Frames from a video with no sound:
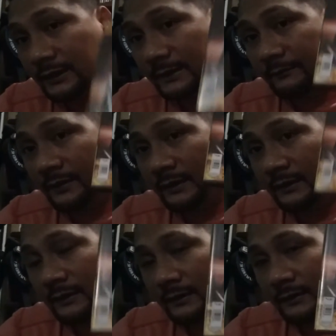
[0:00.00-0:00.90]
game.
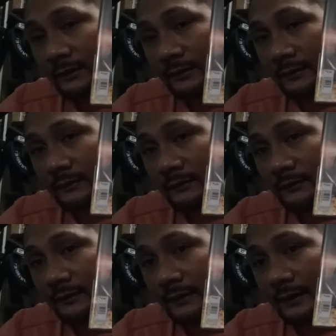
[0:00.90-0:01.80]

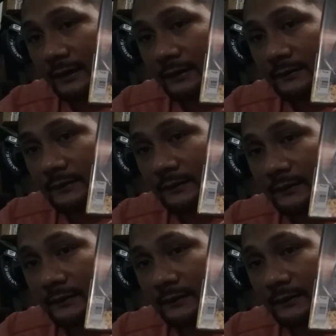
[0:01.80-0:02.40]
That